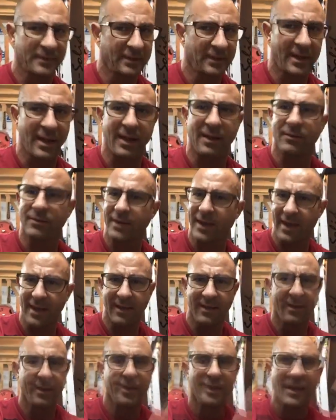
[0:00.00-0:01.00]
yeah,
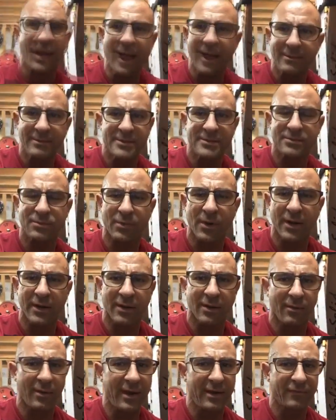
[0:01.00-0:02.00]
okay, time is
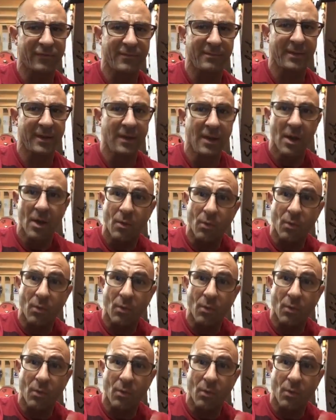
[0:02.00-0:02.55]
running away from me.